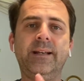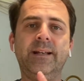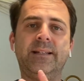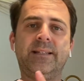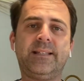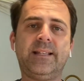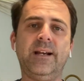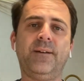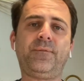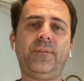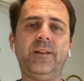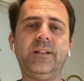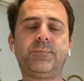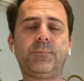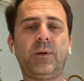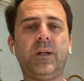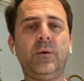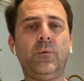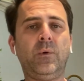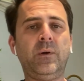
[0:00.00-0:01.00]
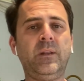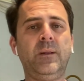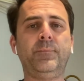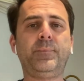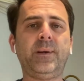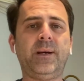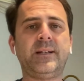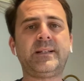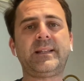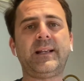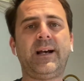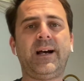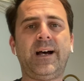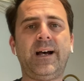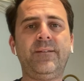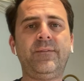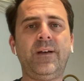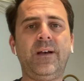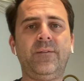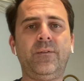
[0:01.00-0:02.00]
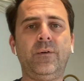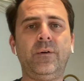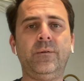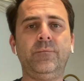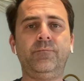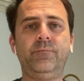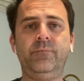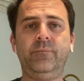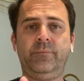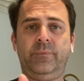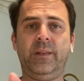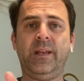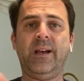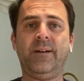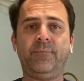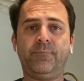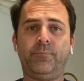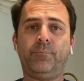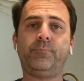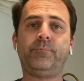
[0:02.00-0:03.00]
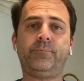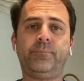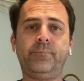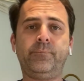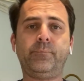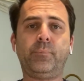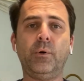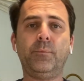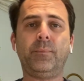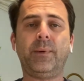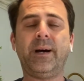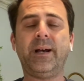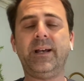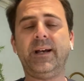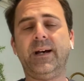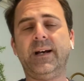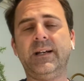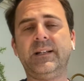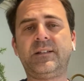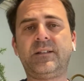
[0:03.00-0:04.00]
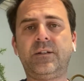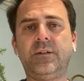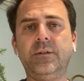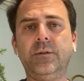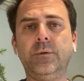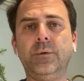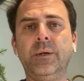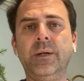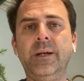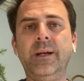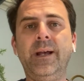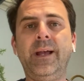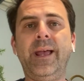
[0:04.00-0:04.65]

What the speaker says: It's definitely, it's probably one of the best I've ever have put my eyes to.